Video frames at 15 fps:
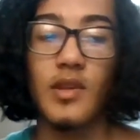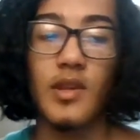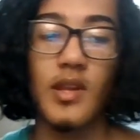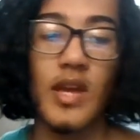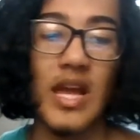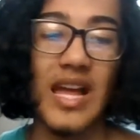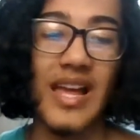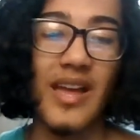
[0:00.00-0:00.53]

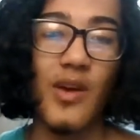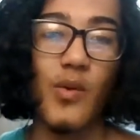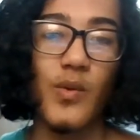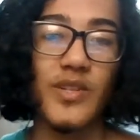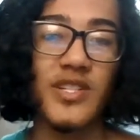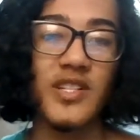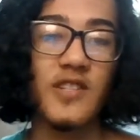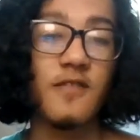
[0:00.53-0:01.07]
Which
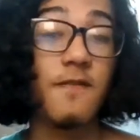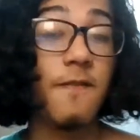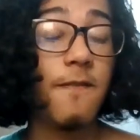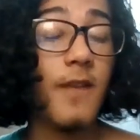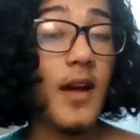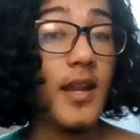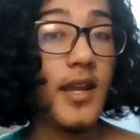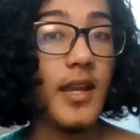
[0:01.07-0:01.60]
is
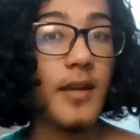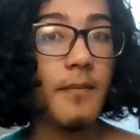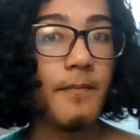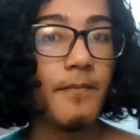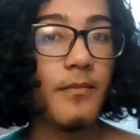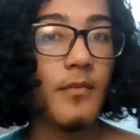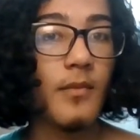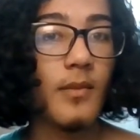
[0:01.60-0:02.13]
funny,
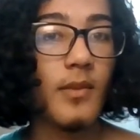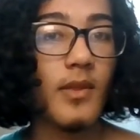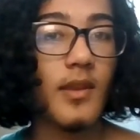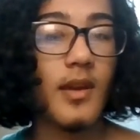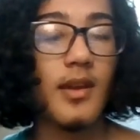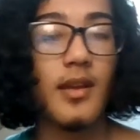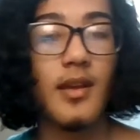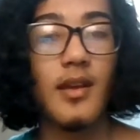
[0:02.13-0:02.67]

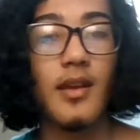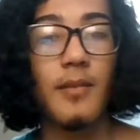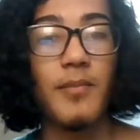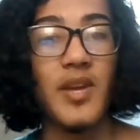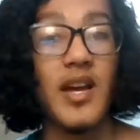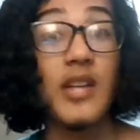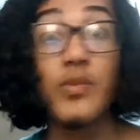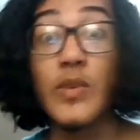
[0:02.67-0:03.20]

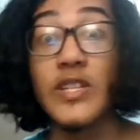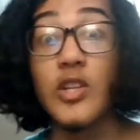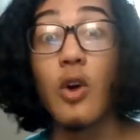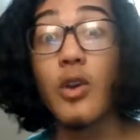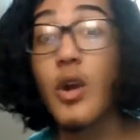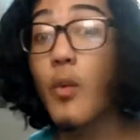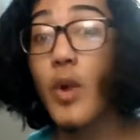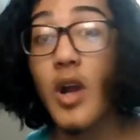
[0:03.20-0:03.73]
because we don't know
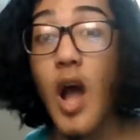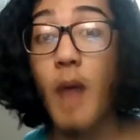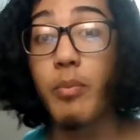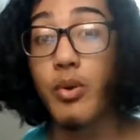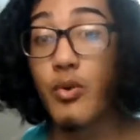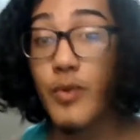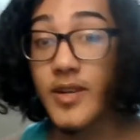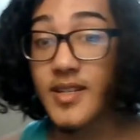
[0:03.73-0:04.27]
where
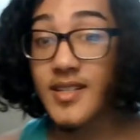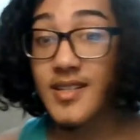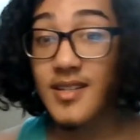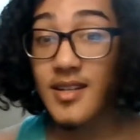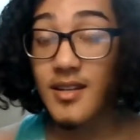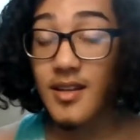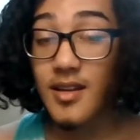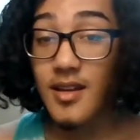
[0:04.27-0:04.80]
Apu is.
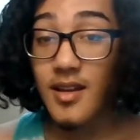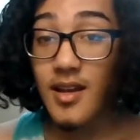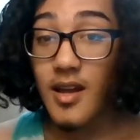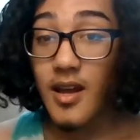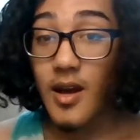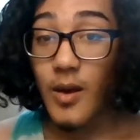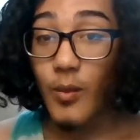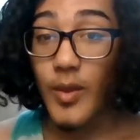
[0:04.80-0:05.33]

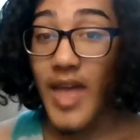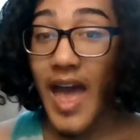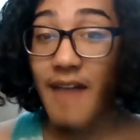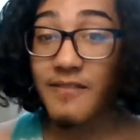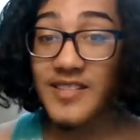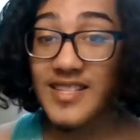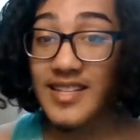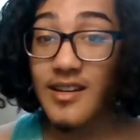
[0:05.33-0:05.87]
We haven't
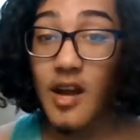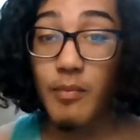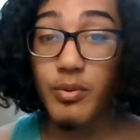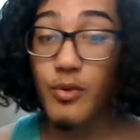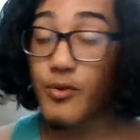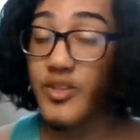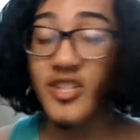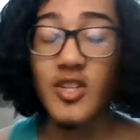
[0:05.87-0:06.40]
seen Apu
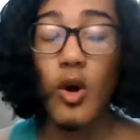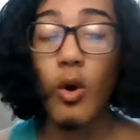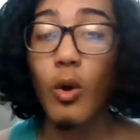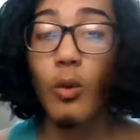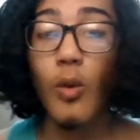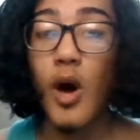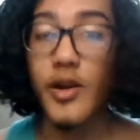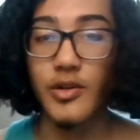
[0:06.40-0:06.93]
this whole
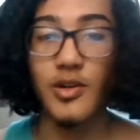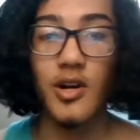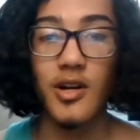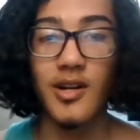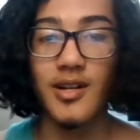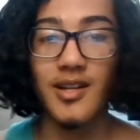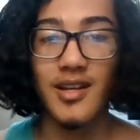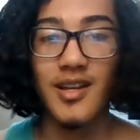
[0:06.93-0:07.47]
Wano
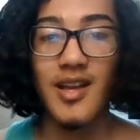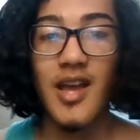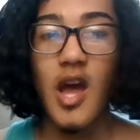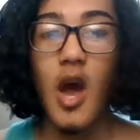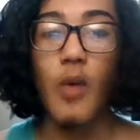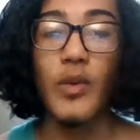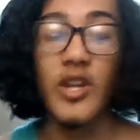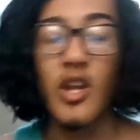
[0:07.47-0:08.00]
arc.
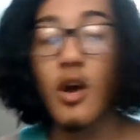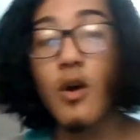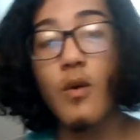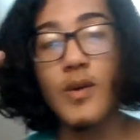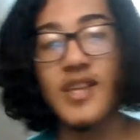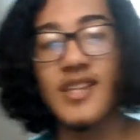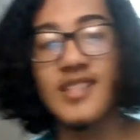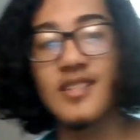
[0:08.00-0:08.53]
We know
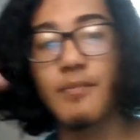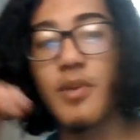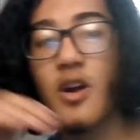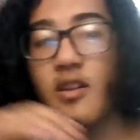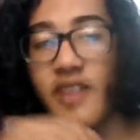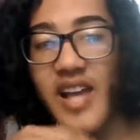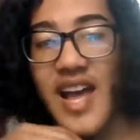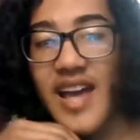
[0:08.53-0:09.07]
he's a part of
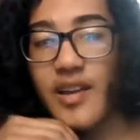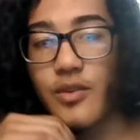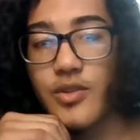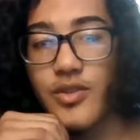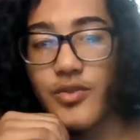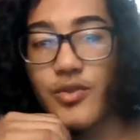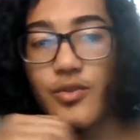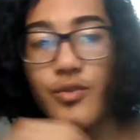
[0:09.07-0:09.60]
Kaido's crew,